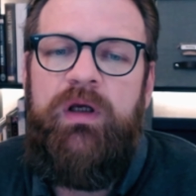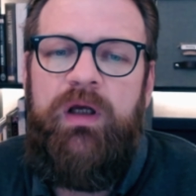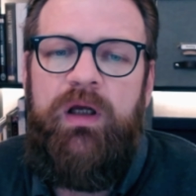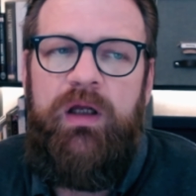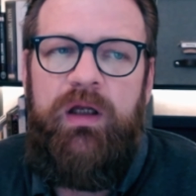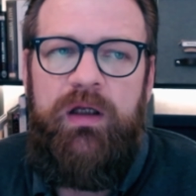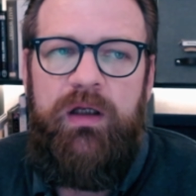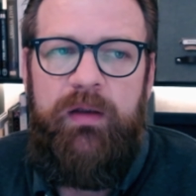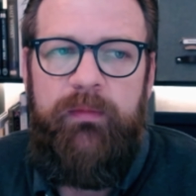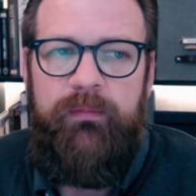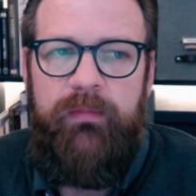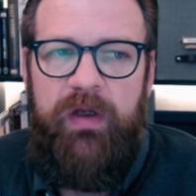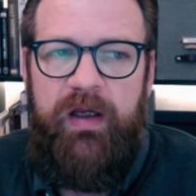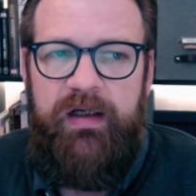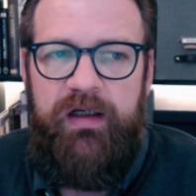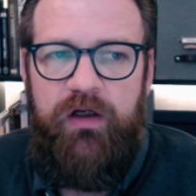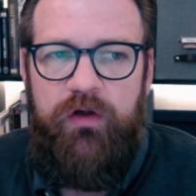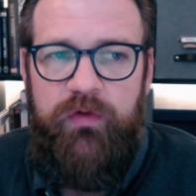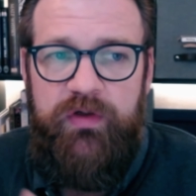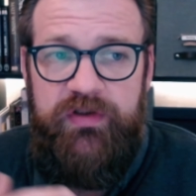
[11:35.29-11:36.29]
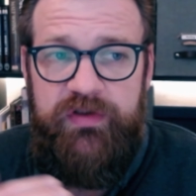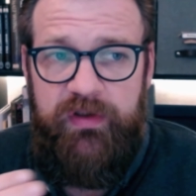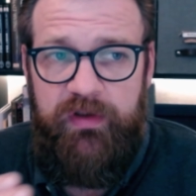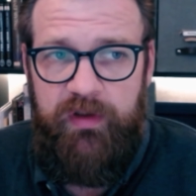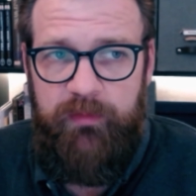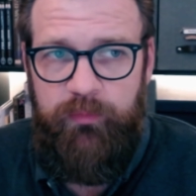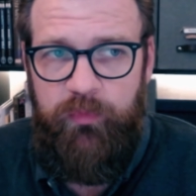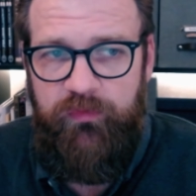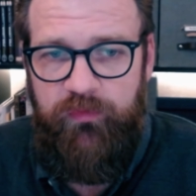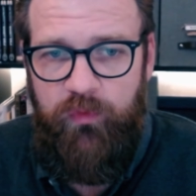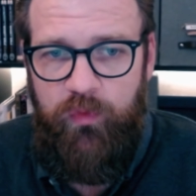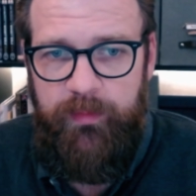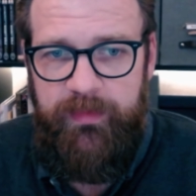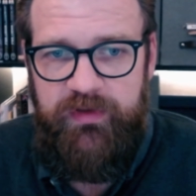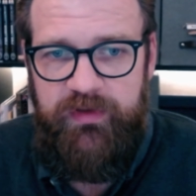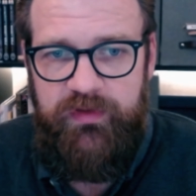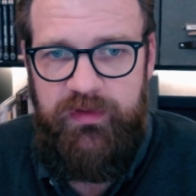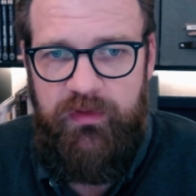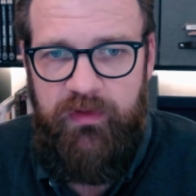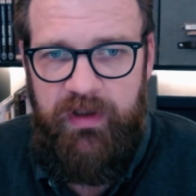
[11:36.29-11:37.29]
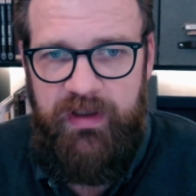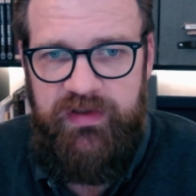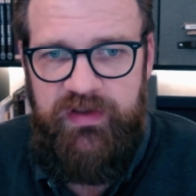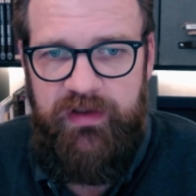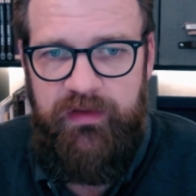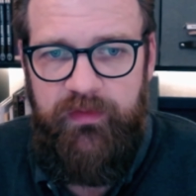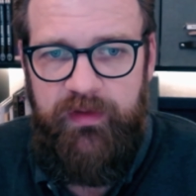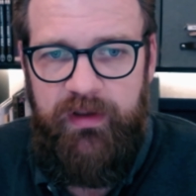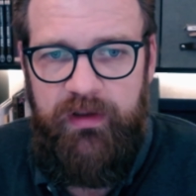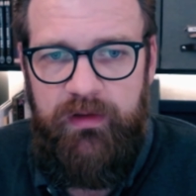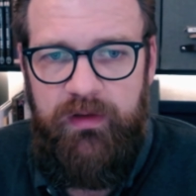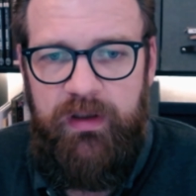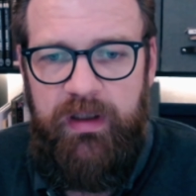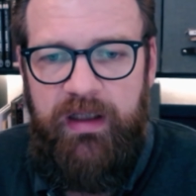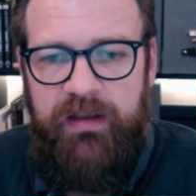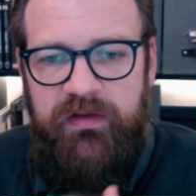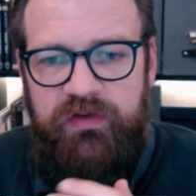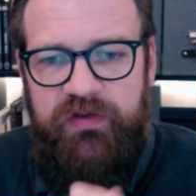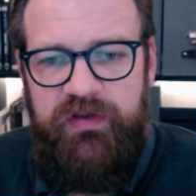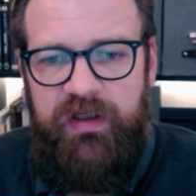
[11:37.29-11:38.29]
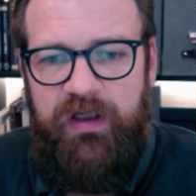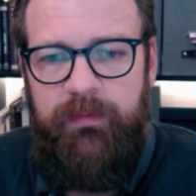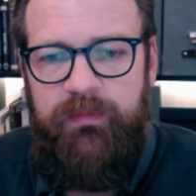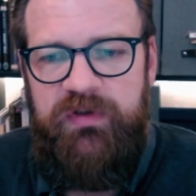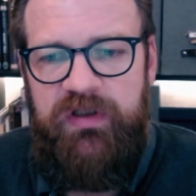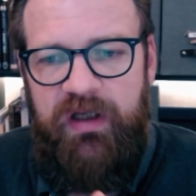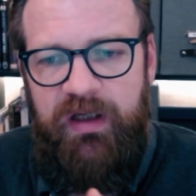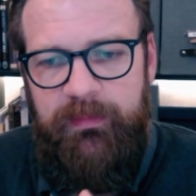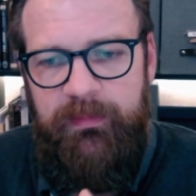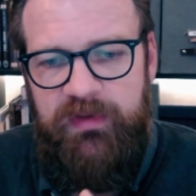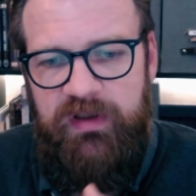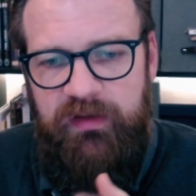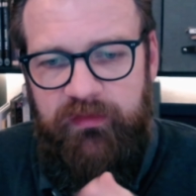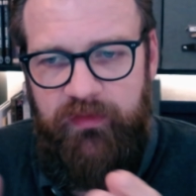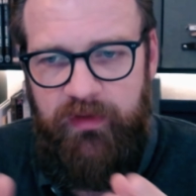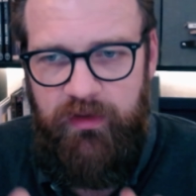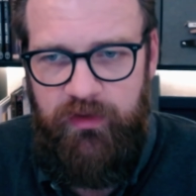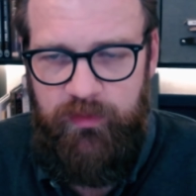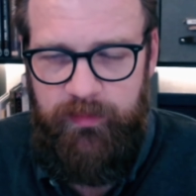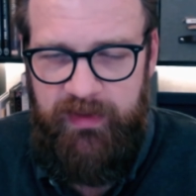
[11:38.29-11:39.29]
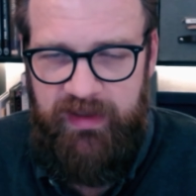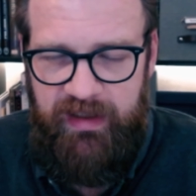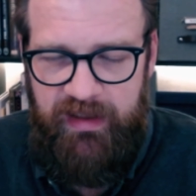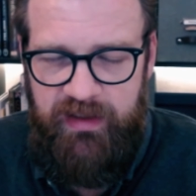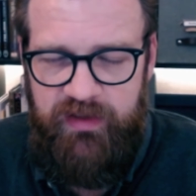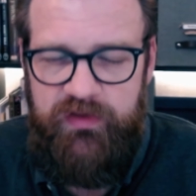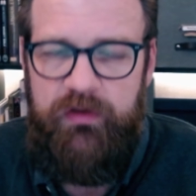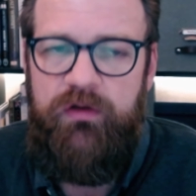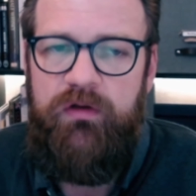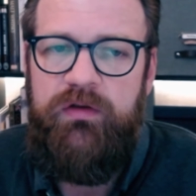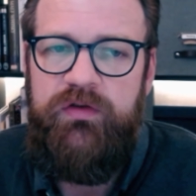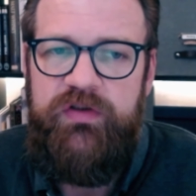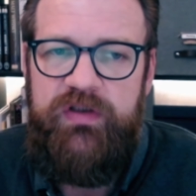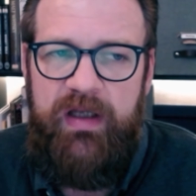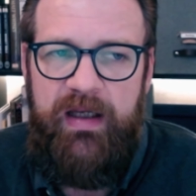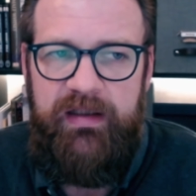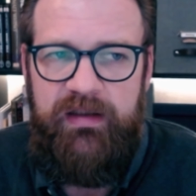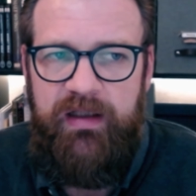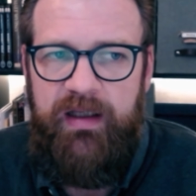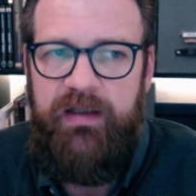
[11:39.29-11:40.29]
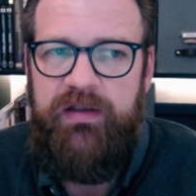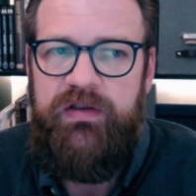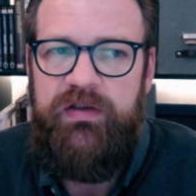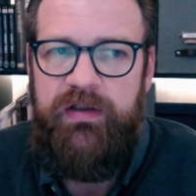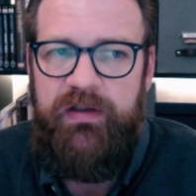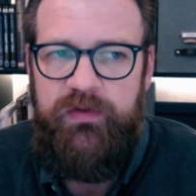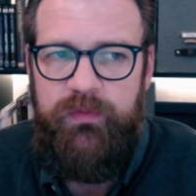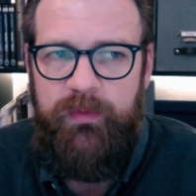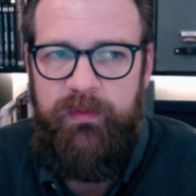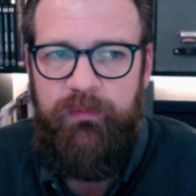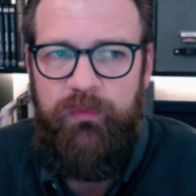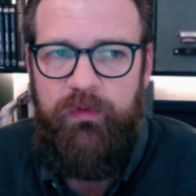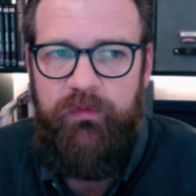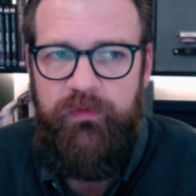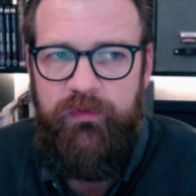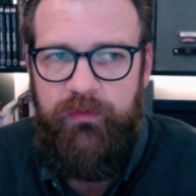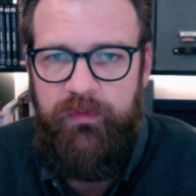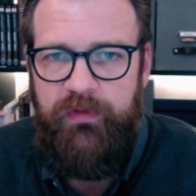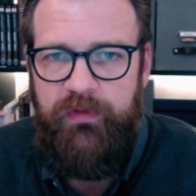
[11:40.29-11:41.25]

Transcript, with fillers: um, and increasing the performance criteria at the same time delivering Kubernetes alongside that as we move through